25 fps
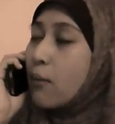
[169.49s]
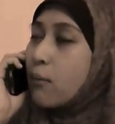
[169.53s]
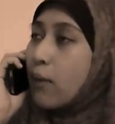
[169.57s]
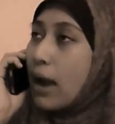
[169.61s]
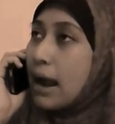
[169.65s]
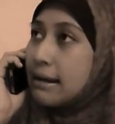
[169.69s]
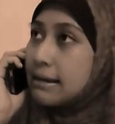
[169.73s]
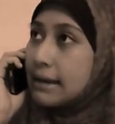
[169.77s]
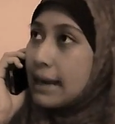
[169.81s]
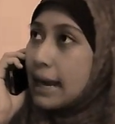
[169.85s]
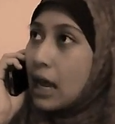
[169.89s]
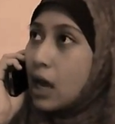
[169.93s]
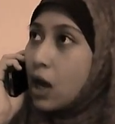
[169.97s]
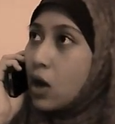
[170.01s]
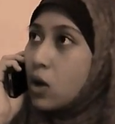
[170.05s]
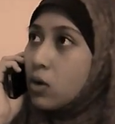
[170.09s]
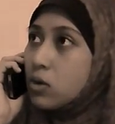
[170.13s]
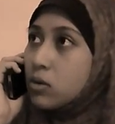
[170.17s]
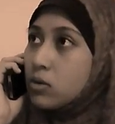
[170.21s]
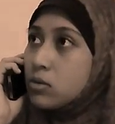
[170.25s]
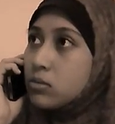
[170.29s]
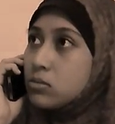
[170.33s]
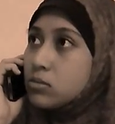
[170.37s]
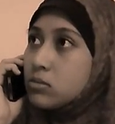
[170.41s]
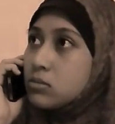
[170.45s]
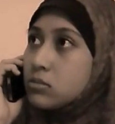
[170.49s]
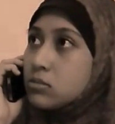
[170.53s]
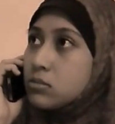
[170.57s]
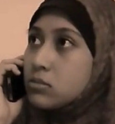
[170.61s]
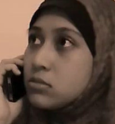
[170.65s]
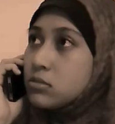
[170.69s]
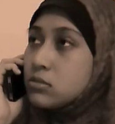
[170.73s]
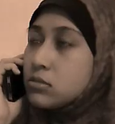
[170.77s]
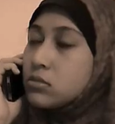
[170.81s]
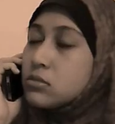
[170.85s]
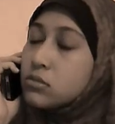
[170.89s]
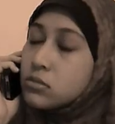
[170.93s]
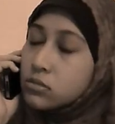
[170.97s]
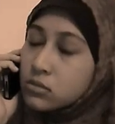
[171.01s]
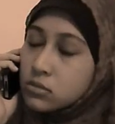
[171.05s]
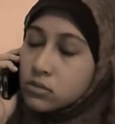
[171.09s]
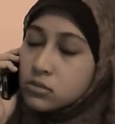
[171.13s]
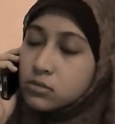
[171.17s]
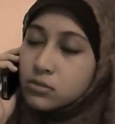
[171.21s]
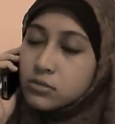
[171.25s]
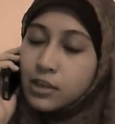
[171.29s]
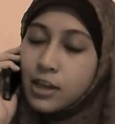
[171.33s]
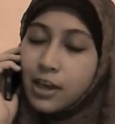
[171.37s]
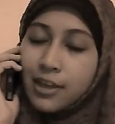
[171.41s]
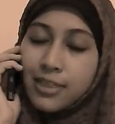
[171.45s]
right now.
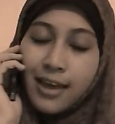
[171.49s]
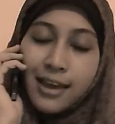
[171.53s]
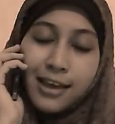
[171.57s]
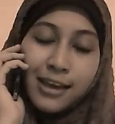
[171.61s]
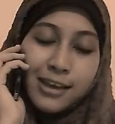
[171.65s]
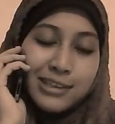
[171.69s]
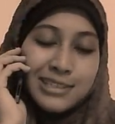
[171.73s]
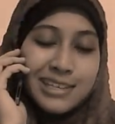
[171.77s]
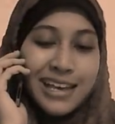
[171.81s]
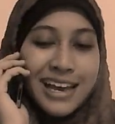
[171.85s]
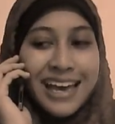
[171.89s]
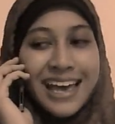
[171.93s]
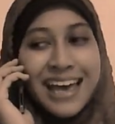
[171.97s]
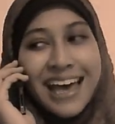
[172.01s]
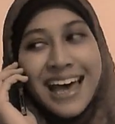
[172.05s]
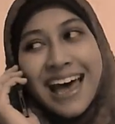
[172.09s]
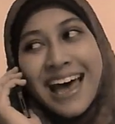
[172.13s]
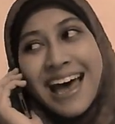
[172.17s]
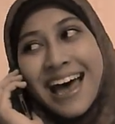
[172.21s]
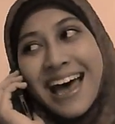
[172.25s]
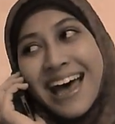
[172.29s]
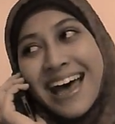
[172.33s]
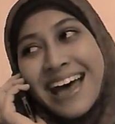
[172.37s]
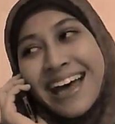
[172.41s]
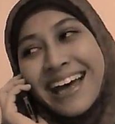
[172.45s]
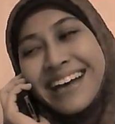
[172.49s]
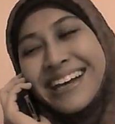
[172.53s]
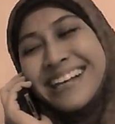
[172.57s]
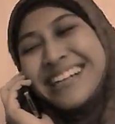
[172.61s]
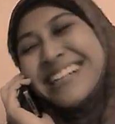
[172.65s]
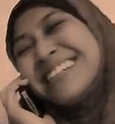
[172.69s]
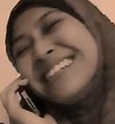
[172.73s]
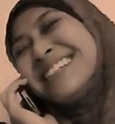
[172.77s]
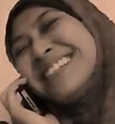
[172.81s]
Okay, thank you, sayang.